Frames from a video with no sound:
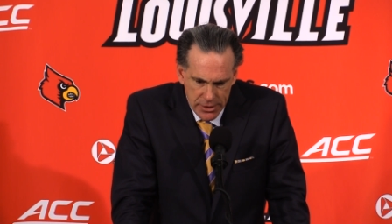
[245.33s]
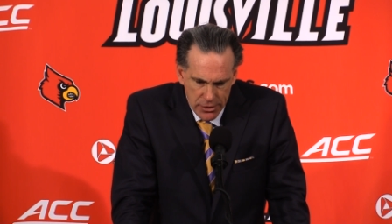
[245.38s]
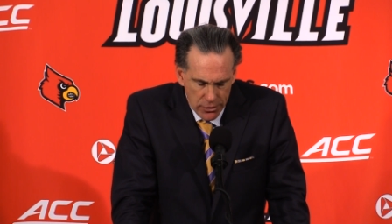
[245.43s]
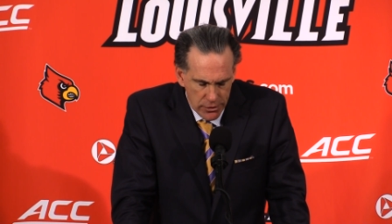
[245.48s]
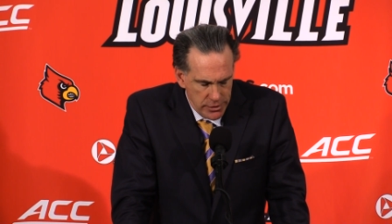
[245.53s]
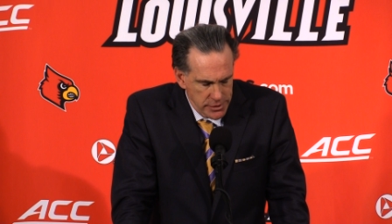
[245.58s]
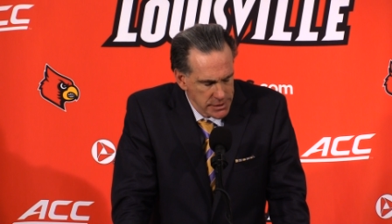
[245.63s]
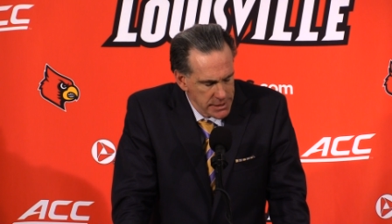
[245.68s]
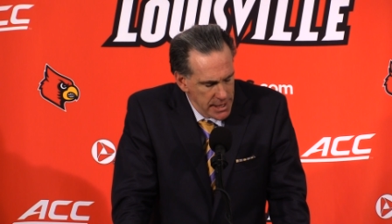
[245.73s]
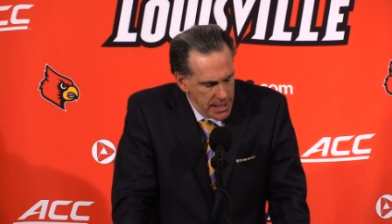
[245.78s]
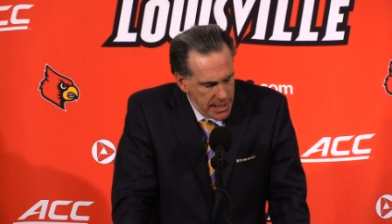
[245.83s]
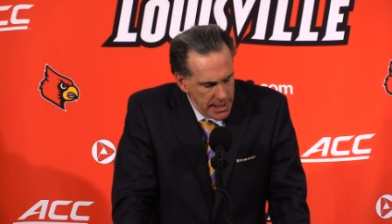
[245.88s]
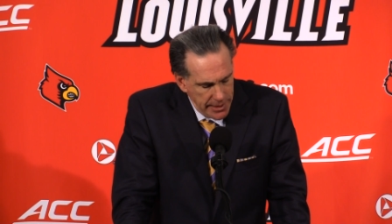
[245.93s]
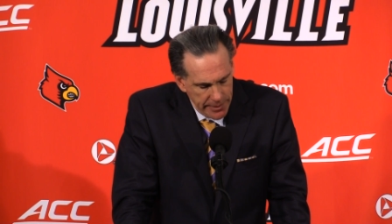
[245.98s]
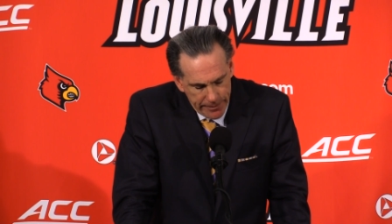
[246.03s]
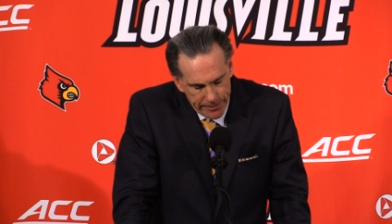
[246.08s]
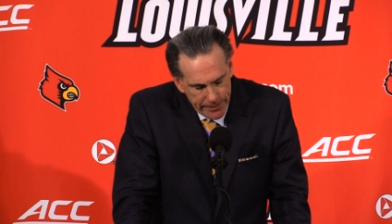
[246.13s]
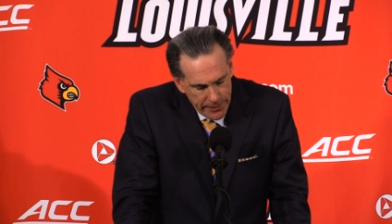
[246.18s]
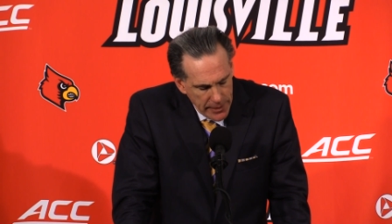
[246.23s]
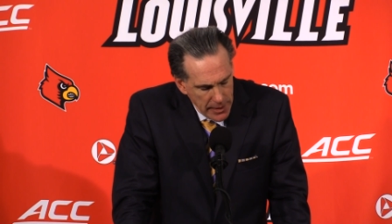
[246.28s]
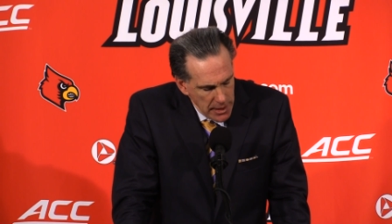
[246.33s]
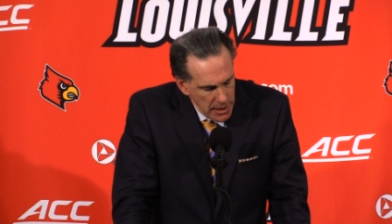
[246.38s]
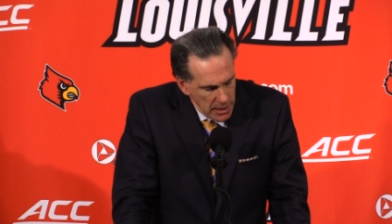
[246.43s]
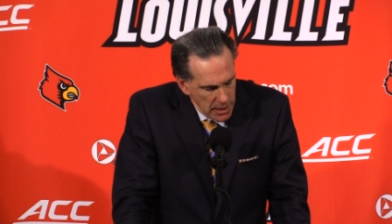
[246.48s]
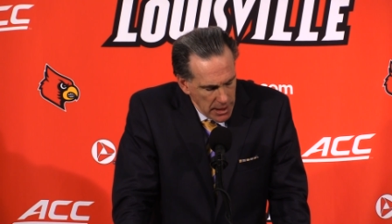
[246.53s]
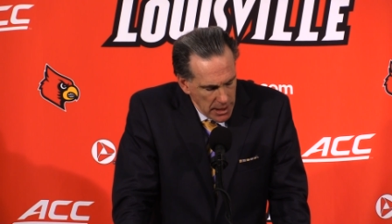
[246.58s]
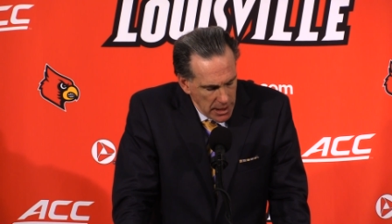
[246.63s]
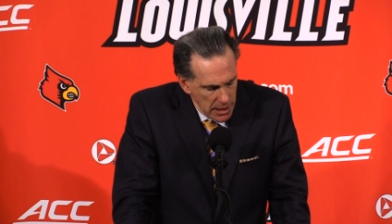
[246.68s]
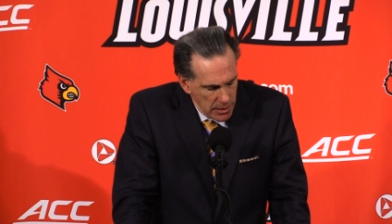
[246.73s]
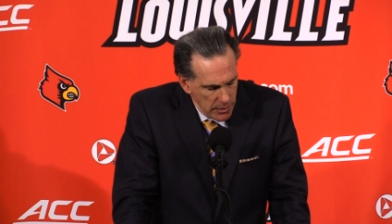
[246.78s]
Thursday, and
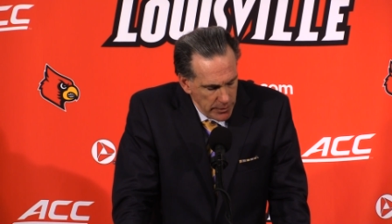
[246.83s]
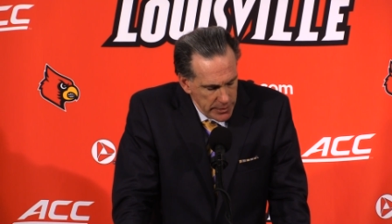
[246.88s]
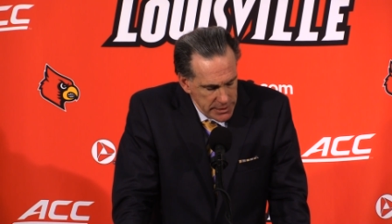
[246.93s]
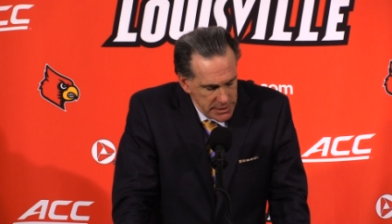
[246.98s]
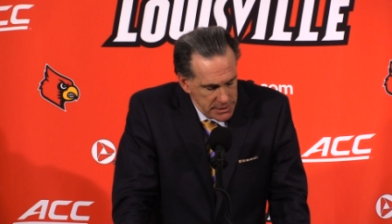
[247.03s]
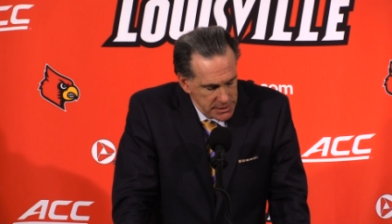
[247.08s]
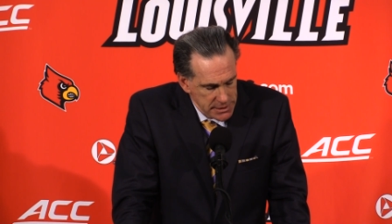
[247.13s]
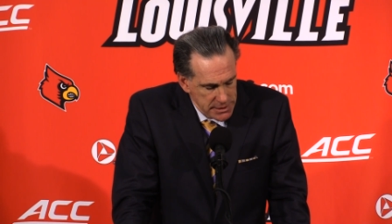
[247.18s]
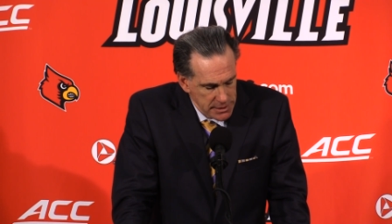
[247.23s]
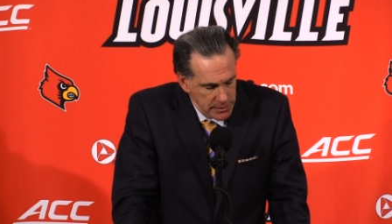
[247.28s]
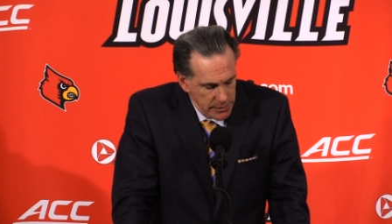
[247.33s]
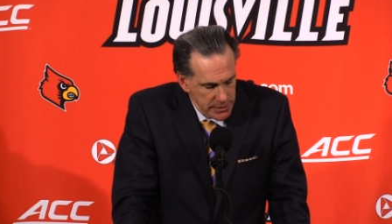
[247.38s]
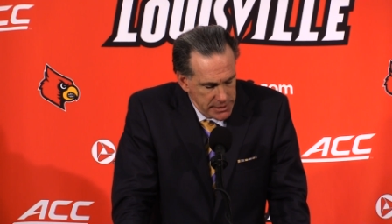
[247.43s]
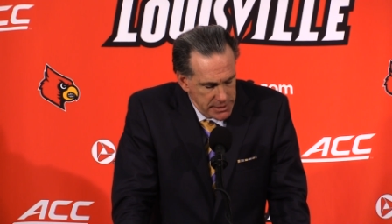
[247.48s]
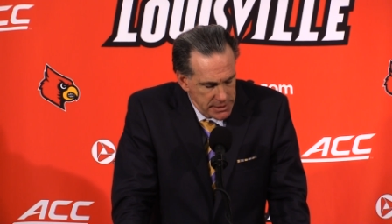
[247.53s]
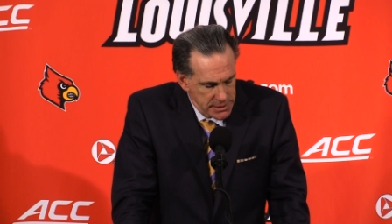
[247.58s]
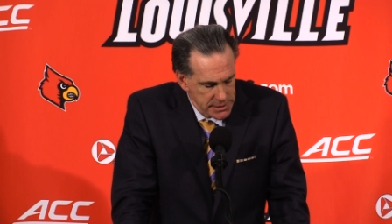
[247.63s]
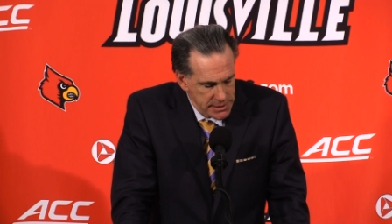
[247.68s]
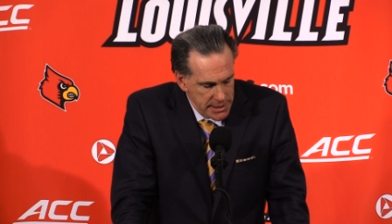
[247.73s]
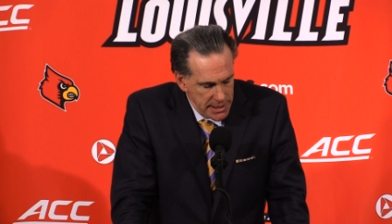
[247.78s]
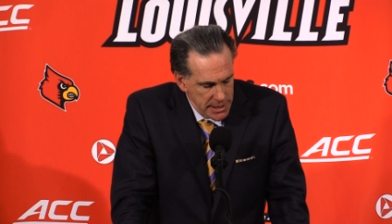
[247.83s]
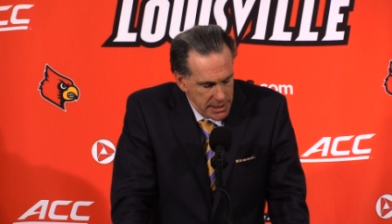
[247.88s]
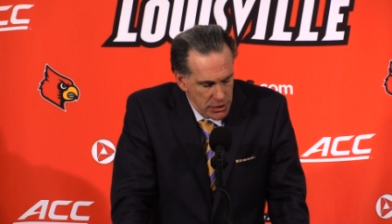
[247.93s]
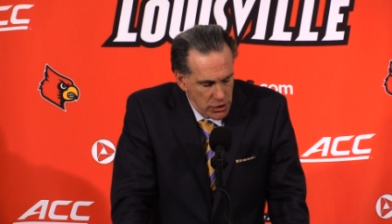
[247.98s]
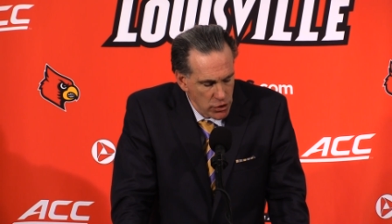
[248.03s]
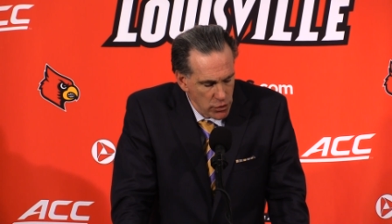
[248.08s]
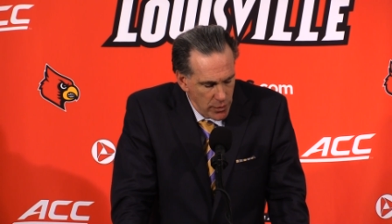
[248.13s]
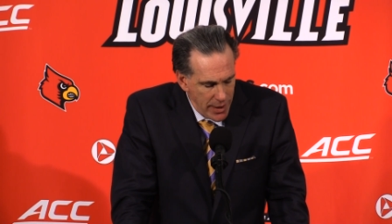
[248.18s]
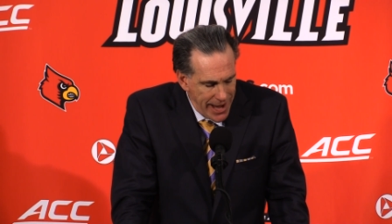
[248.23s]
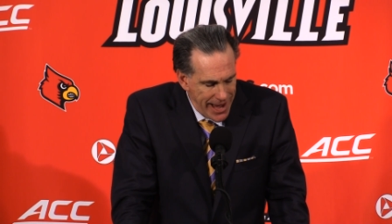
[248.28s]
uh, we just we just didn't do